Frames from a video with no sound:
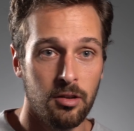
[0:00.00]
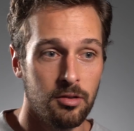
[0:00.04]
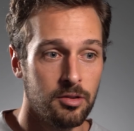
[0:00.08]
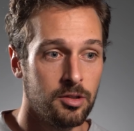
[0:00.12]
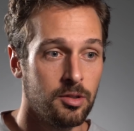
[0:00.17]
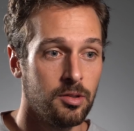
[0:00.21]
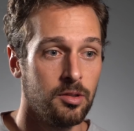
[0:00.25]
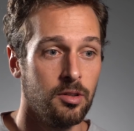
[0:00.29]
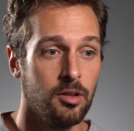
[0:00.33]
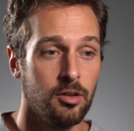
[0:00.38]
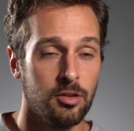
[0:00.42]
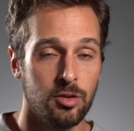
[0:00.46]

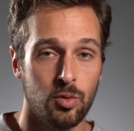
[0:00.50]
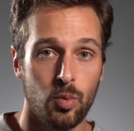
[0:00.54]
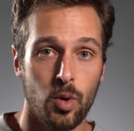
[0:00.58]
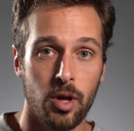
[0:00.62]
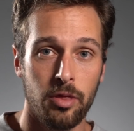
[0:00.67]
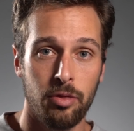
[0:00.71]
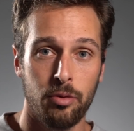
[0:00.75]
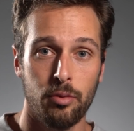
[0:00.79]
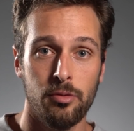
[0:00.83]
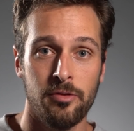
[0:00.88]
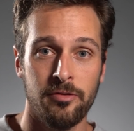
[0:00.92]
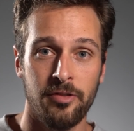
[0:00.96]
There's, there's
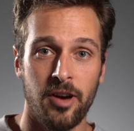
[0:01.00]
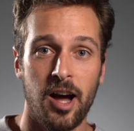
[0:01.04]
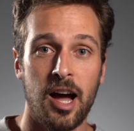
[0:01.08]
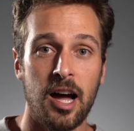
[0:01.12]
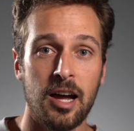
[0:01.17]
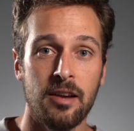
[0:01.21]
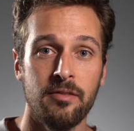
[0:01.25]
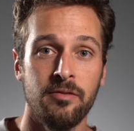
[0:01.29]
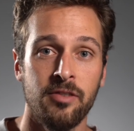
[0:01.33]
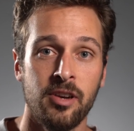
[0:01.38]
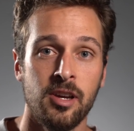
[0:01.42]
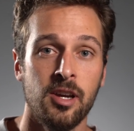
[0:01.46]
one through
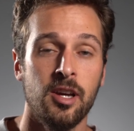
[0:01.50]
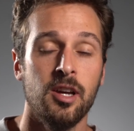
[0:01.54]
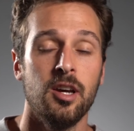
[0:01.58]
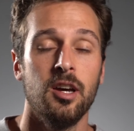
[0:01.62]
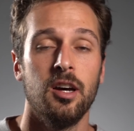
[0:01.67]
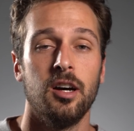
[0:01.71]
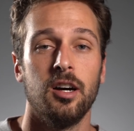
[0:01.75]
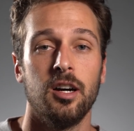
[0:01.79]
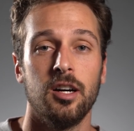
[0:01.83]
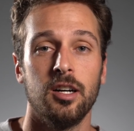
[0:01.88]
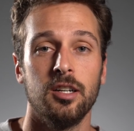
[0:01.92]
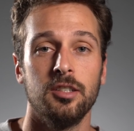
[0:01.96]
five.
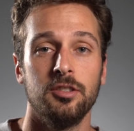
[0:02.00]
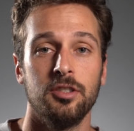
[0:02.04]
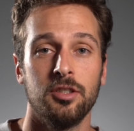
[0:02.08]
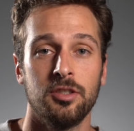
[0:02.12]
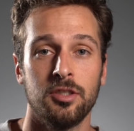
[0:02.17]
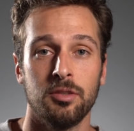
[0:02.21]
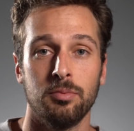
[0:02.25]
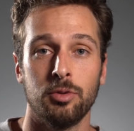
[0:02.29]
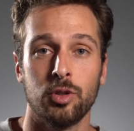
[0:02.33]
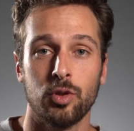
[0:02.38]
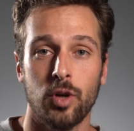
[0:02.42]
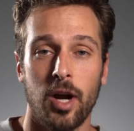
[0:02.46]
Uh,
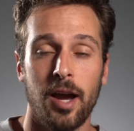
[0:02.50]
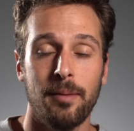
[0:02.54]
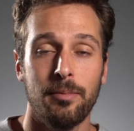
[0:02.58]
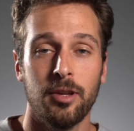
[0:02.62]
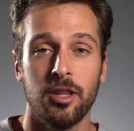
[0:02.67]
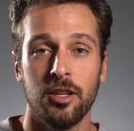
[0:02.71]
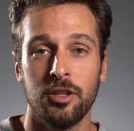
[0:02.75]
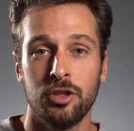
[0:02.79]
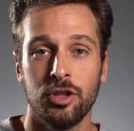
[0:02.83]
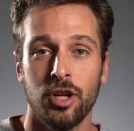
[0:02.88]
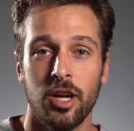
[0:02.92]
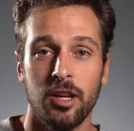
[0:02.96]
just subscribe
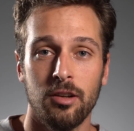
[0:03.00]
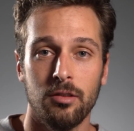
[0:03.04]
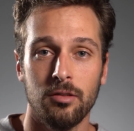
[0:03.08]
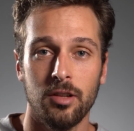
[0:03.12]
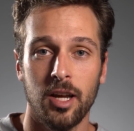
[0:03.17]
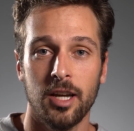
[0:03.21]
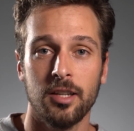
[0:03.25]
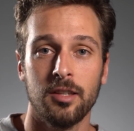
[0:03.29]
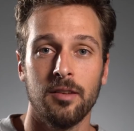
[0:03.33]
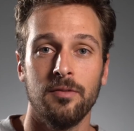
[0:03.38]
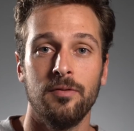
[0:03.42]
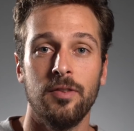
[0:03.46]
to the channel,
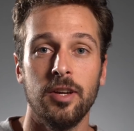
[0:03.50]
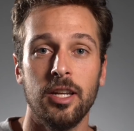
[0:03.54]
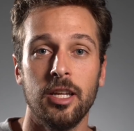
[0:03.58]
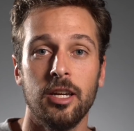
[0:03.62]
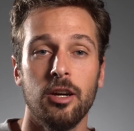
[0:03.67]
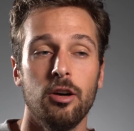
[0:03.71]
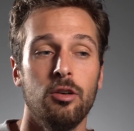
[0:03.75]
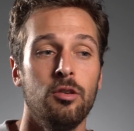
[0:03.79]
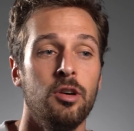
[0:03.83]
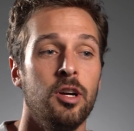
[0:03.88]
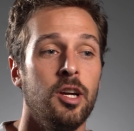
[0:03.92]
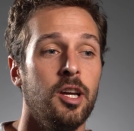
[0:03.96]
like the
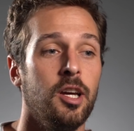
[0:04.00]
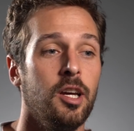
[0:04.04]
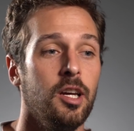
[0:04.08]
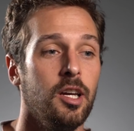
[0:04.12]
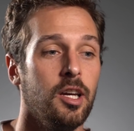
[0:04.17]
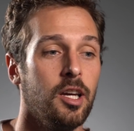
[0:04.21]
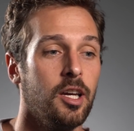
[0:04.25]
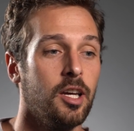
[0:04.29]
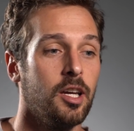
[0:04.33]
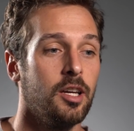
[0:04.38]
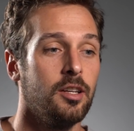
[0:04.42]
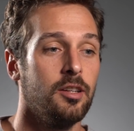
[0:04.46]
video,
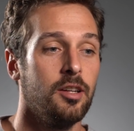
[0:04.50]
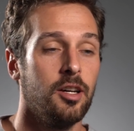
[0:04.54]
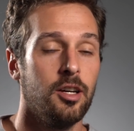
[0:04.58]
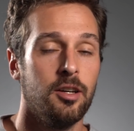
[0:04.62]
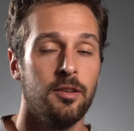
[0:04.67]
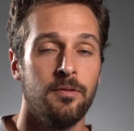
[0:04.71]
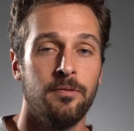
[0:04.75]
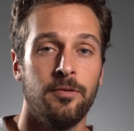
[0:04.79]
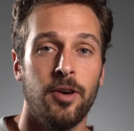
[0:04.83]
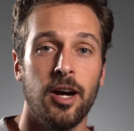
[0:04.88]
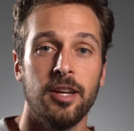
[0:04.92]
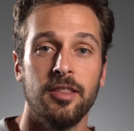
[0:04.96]
and
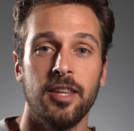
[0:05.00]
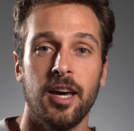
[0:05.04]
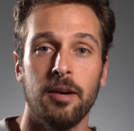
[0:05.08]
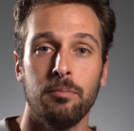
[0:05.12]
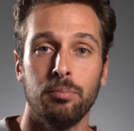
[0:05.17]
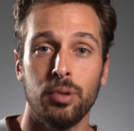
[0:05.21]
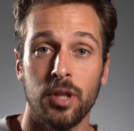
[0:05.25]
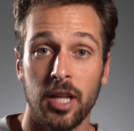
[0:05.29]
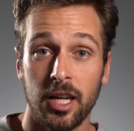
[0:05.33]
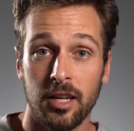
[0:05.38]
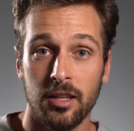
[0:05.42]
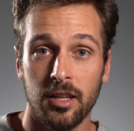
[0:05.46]
uh, find
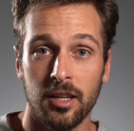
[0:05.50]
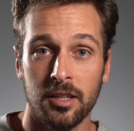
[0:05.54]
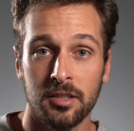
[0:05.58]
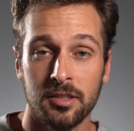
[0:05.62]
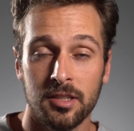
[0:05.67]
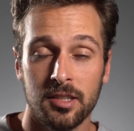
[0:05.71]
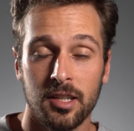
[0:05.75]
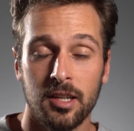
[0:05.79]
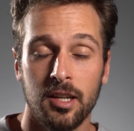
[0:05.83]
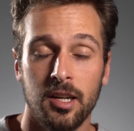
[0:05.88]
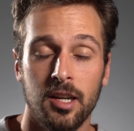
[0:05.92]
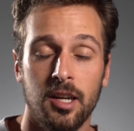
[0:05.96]
that
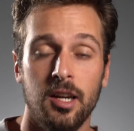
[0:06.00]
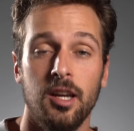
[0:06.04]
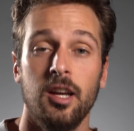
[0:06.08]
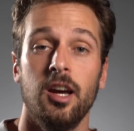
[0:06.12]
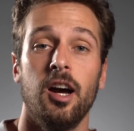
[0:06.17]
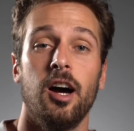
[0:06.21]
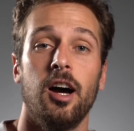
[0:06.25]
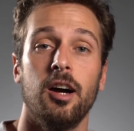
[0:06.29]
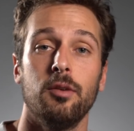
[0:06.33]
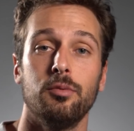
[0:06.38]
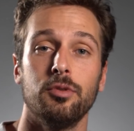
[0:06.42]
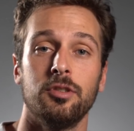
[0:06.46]
playlist.
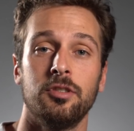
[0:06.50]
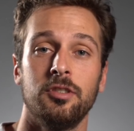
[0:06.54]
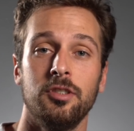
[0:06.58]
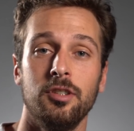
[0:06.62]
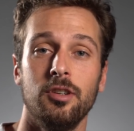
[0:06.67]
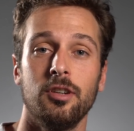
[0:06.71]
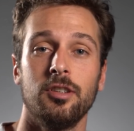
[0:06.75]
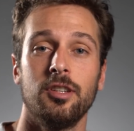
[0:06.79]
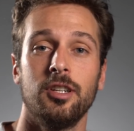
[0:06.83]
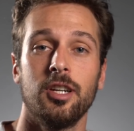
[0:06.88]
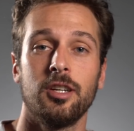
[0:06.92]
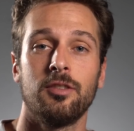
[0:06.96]
I will
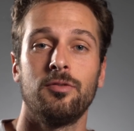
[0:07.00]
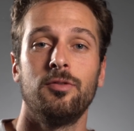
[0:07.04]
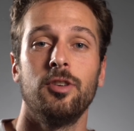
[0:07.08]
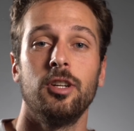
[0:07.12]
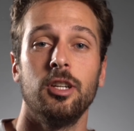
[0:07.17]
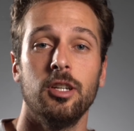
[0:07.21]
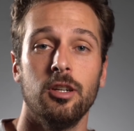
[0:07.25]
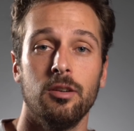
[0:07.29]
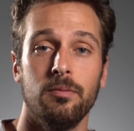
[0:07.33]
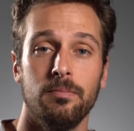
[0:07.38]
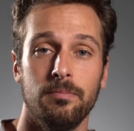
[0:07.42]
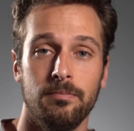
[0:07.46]
see you on the next
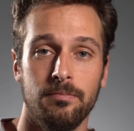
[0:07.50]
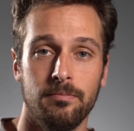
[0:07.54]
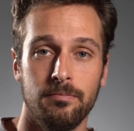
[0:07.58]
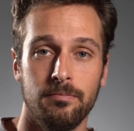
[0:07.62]
video.